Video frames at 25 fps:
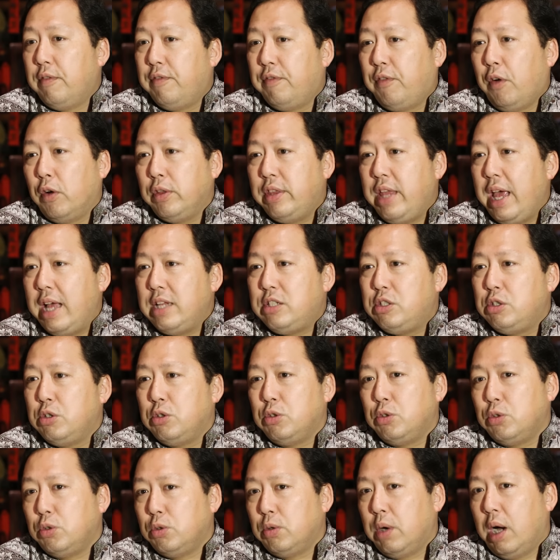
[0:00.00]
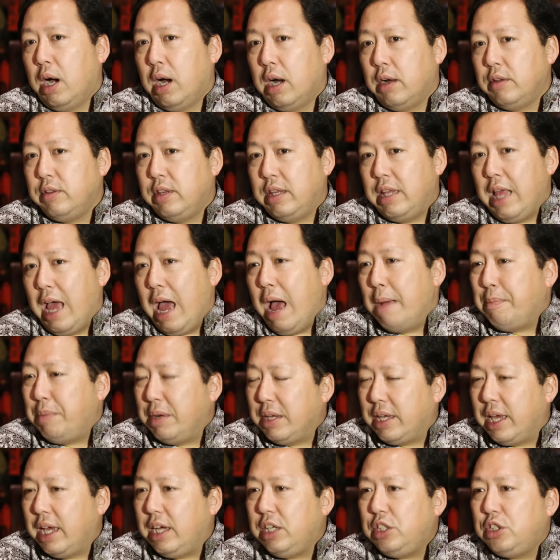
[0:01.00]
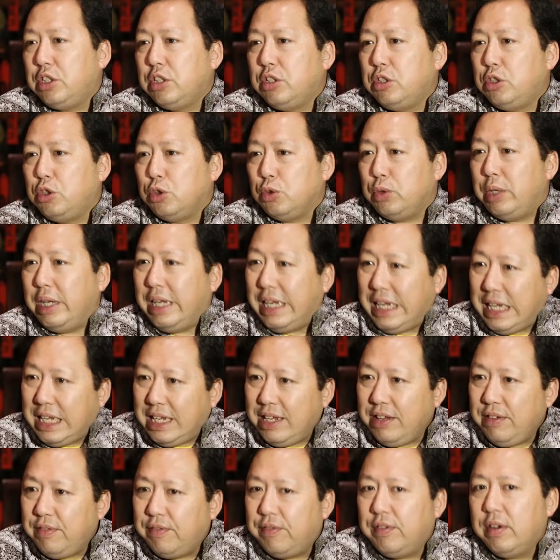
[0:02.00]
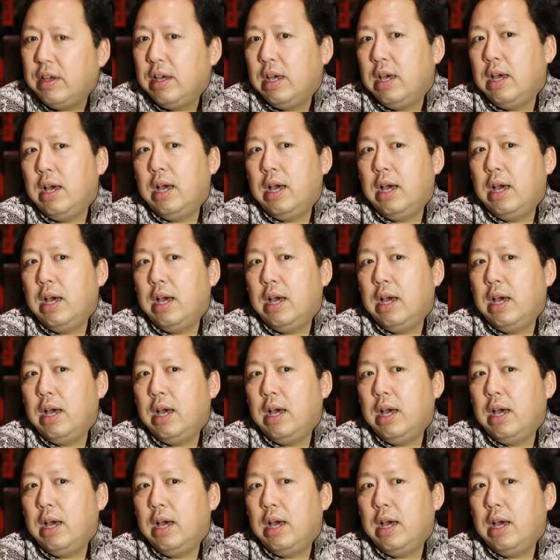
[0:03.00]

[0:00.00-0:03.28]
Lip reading: for their to their application to leave